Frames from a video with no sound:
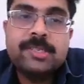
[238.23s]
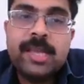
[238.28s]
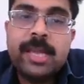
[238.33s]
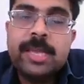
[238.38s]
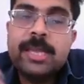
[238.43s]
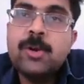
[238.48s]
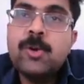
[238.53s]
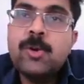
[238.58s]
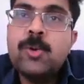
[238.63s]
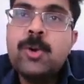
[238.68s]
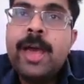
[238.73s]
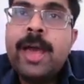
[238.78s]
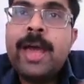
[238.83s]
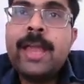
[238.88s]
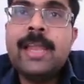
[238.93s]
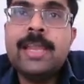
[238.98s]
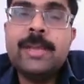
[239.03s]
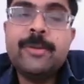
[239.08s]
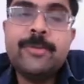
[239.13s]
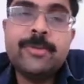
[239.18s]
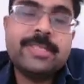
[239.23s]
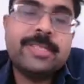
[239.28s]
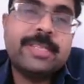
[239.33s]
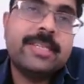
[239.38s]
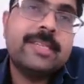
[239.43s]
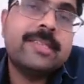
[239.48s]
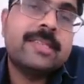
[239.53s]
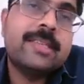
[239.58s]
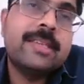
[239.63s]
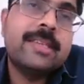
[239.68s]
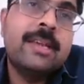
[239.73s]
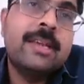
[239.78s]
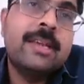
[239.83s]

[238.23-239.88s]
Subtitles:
psycho and linguistics,